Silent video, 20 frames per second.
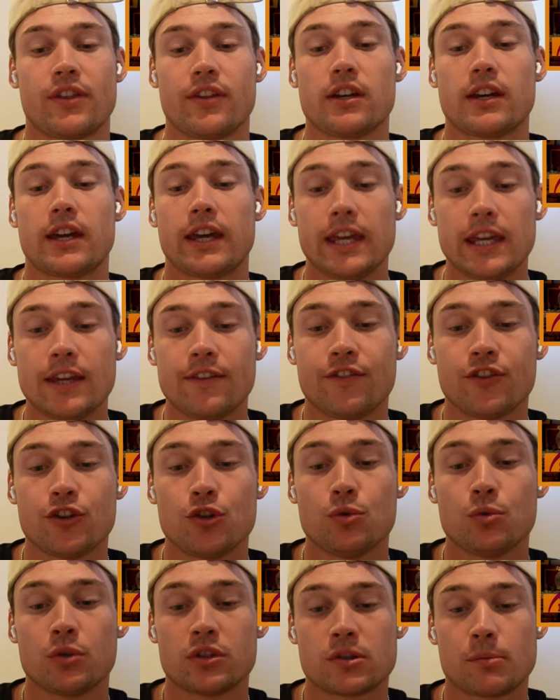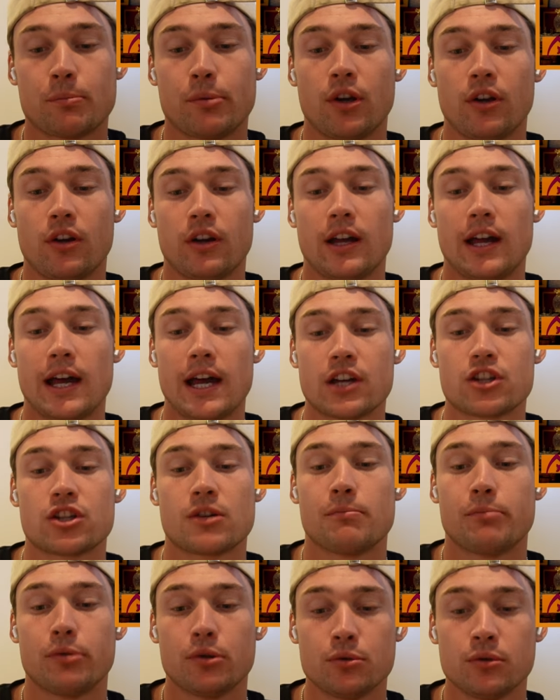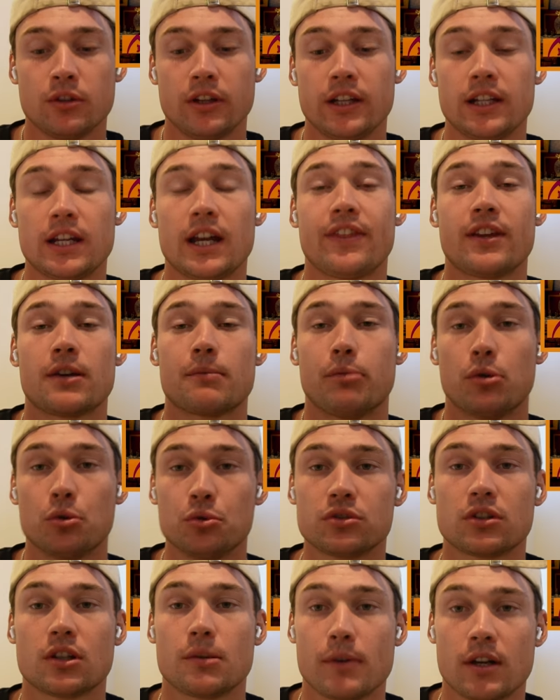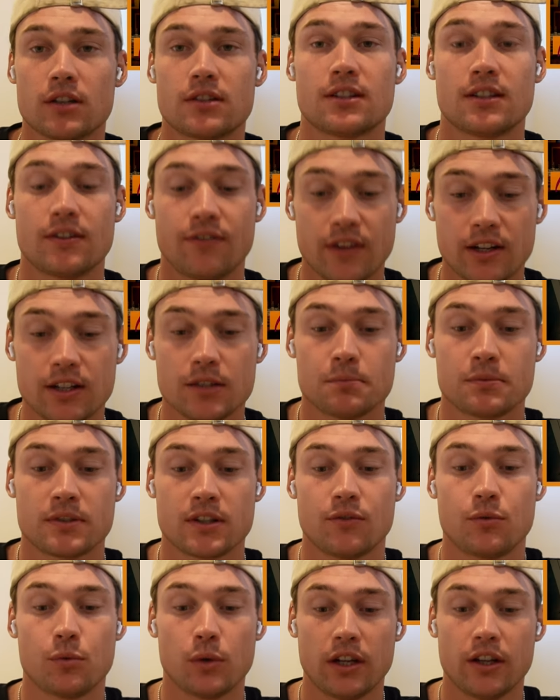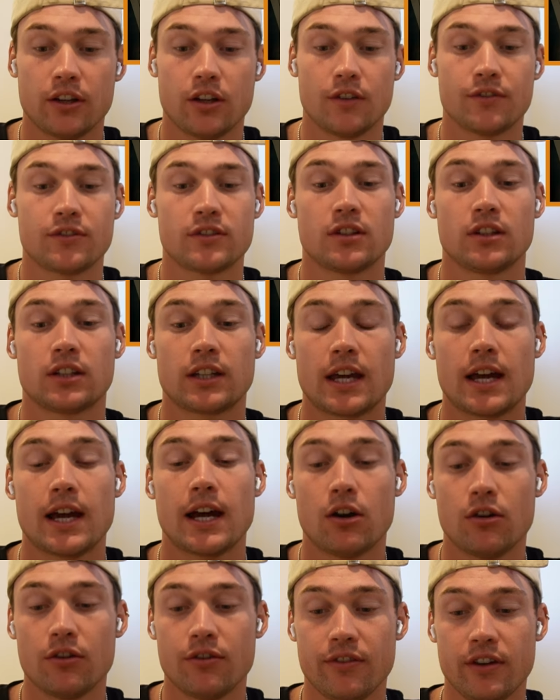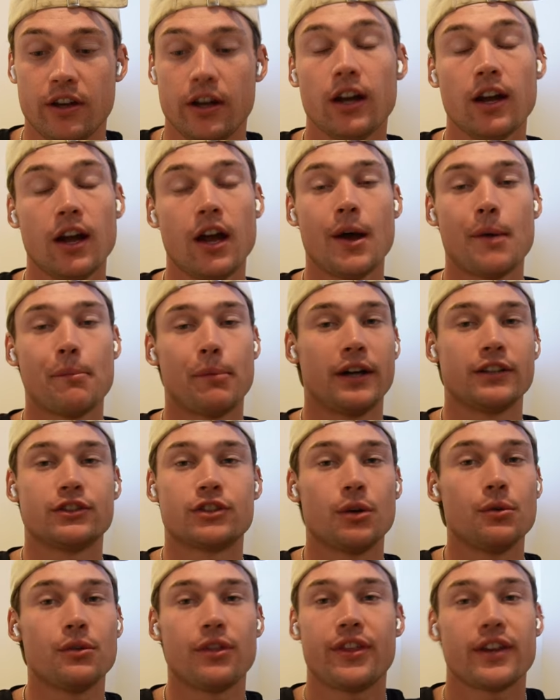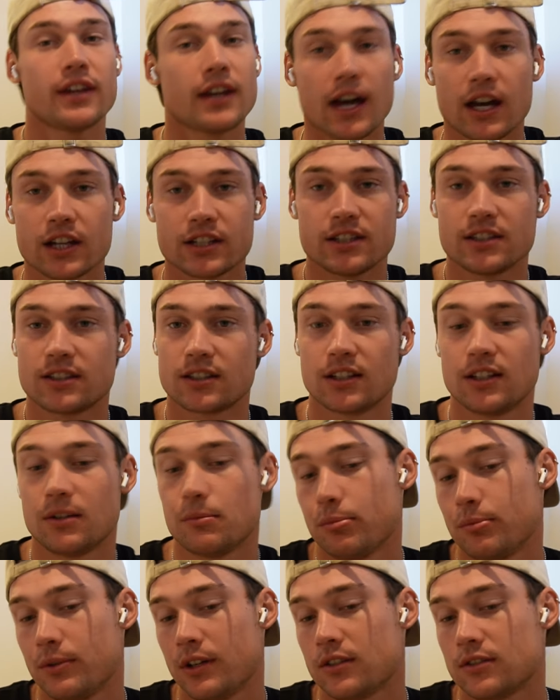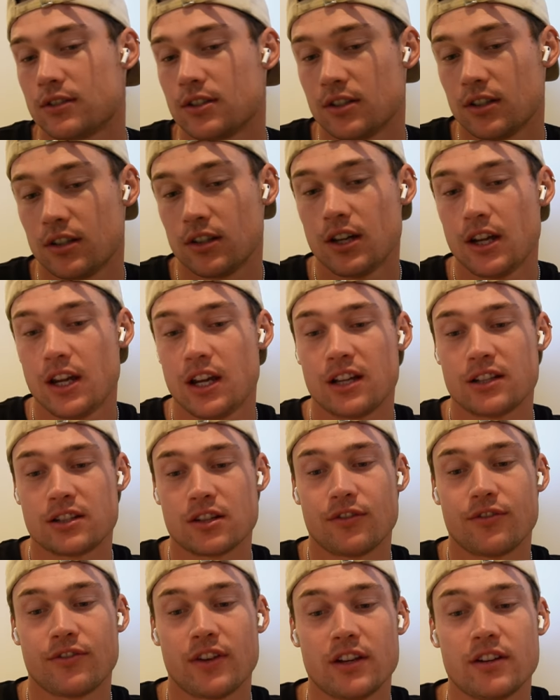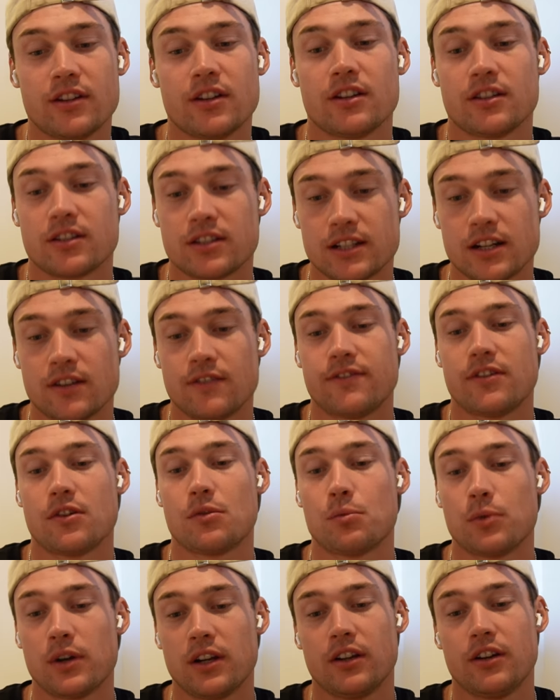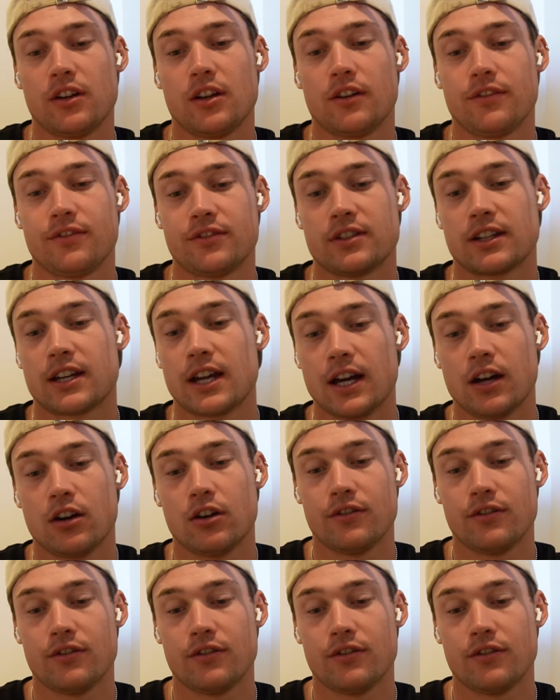think if you were to put Ash and Paul in, I think Paul's going to be able to defend himself well enough to get out of it. But I don't think Ash is going to be able to defend herself well enough to get out